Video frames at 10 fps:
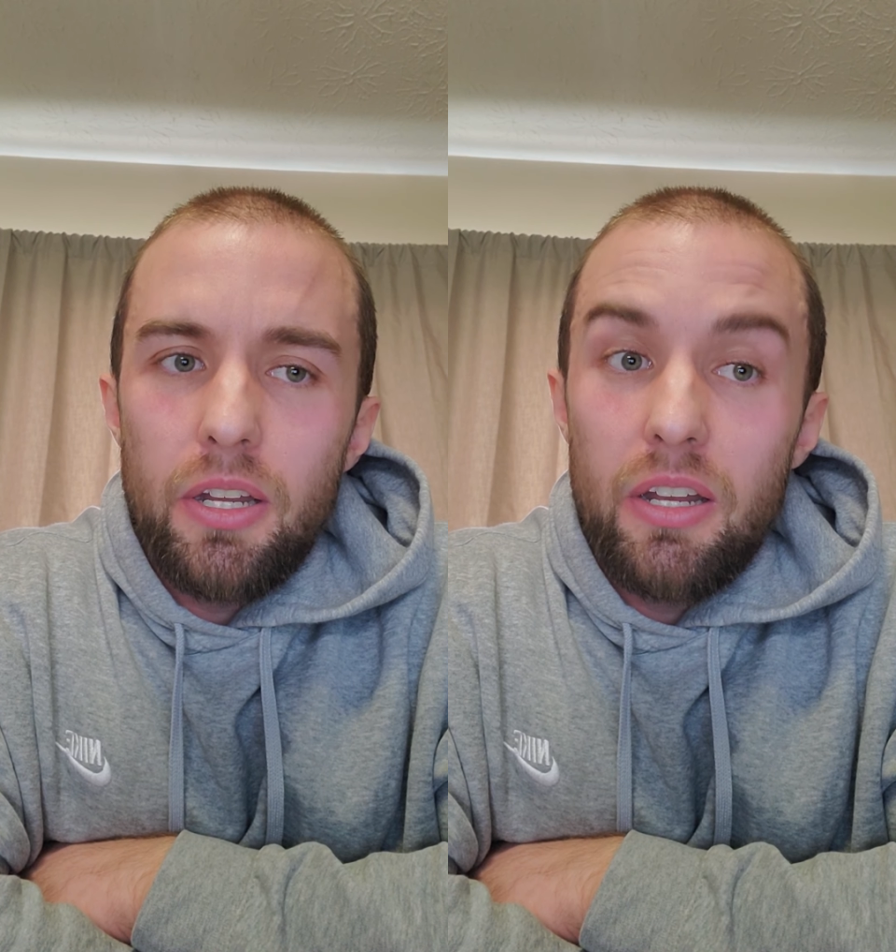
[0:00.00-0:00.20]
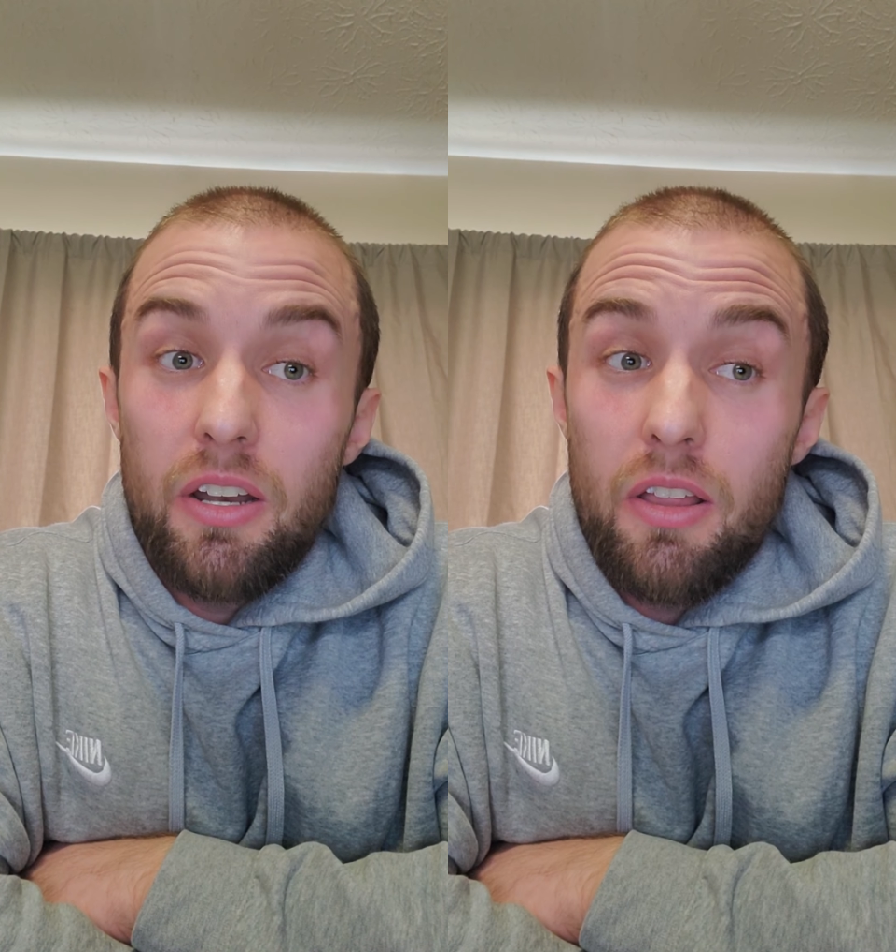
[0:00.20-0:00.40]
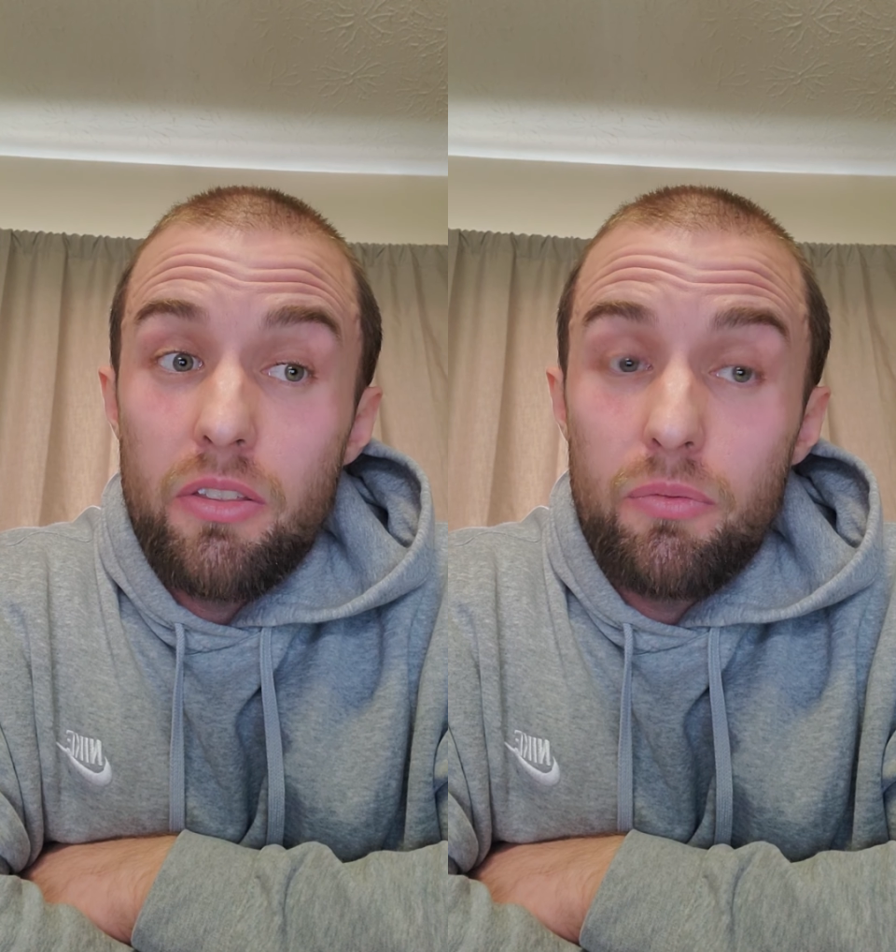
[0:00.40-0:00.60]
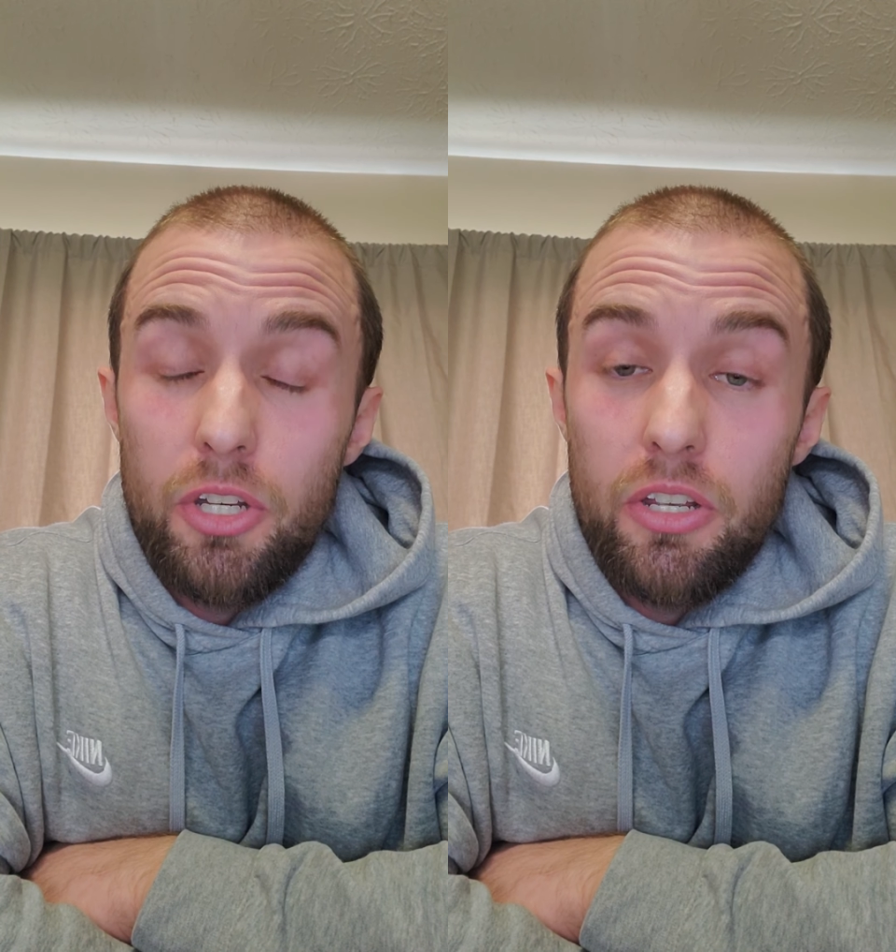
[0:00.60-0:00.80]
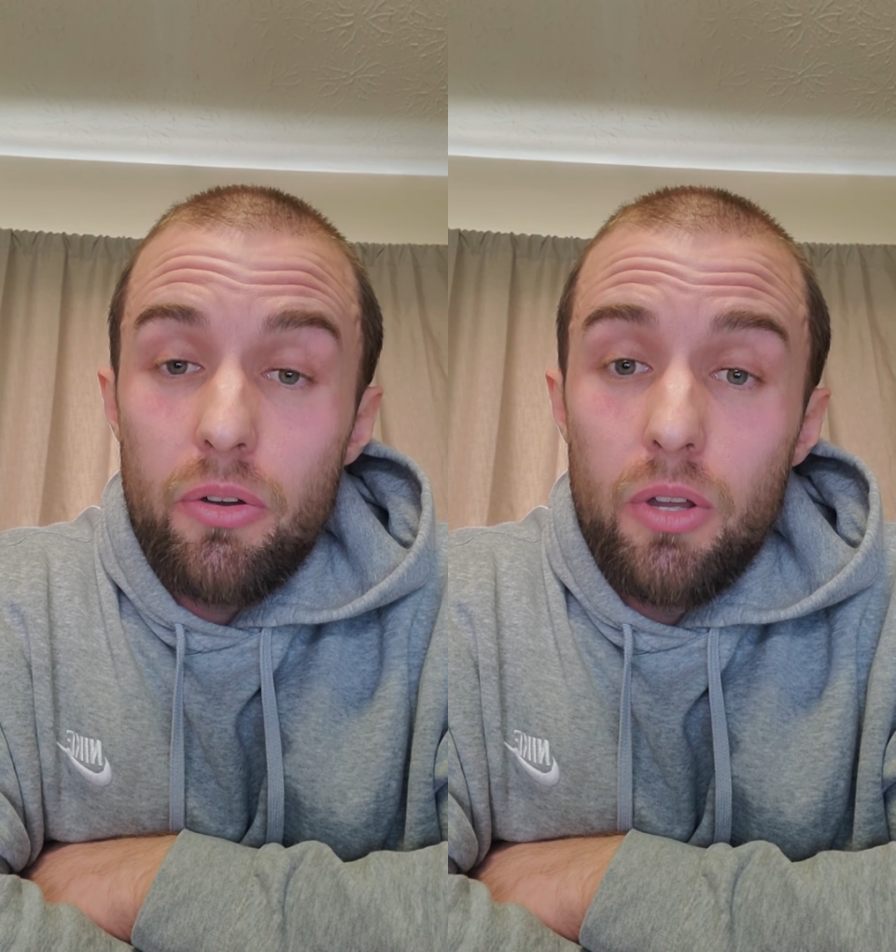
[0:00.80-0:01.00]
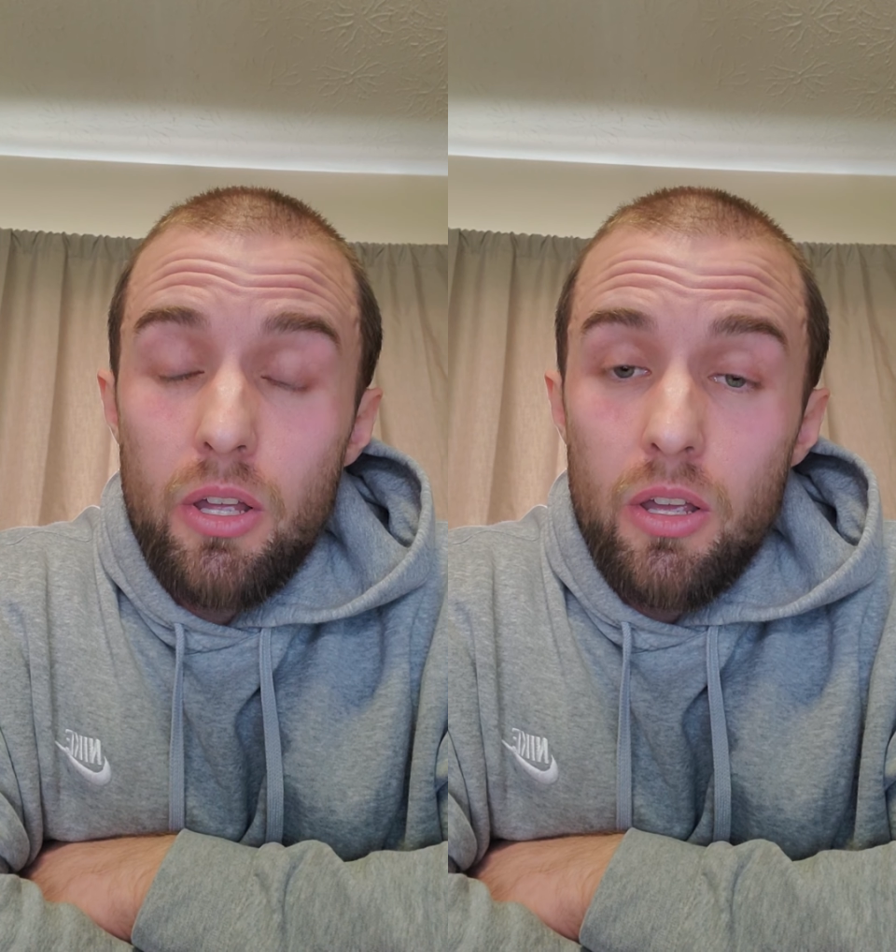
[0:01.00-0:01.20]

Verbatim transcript: it in another video.